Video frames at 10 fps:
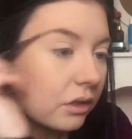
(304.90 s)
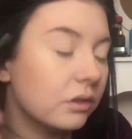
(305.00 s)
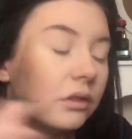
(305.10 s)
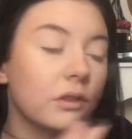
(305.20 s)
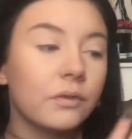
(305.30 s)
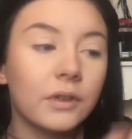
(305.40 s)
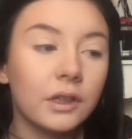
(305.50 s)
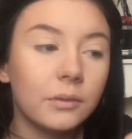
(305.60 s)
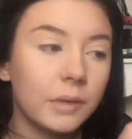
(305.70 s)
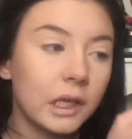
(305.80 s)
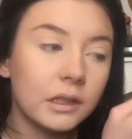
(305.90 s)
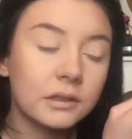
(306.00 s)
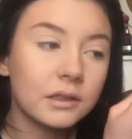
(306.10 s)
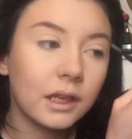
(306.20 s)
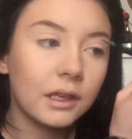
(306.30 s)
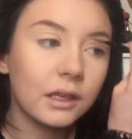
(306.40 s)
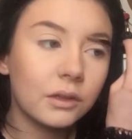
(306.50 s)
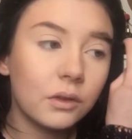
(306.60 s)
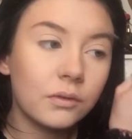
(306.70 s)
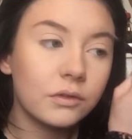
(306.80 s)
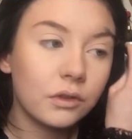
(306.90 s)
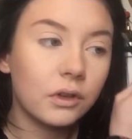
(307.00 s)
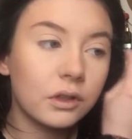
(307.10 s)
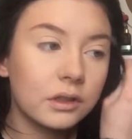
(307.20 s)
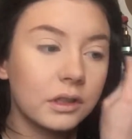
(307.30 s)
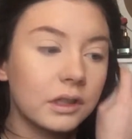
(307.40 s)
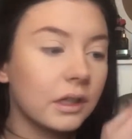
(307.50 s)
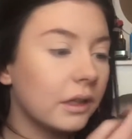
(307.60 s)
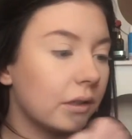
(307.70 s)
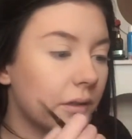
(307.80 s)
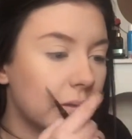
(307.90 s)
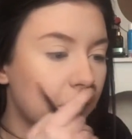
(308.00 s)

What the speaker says: And just fill them in and slightly overdraw the tail.